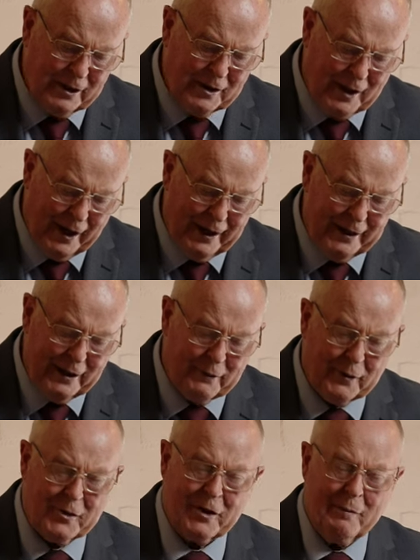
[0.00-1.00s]
is headed
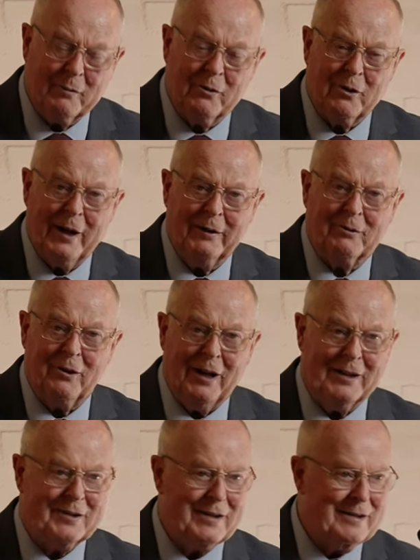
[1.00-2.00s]
for some great
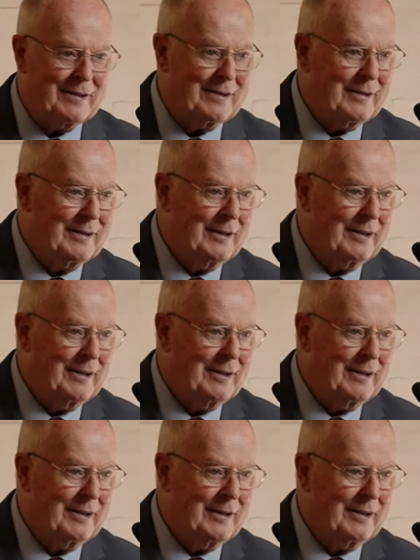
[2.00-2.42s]
crisis.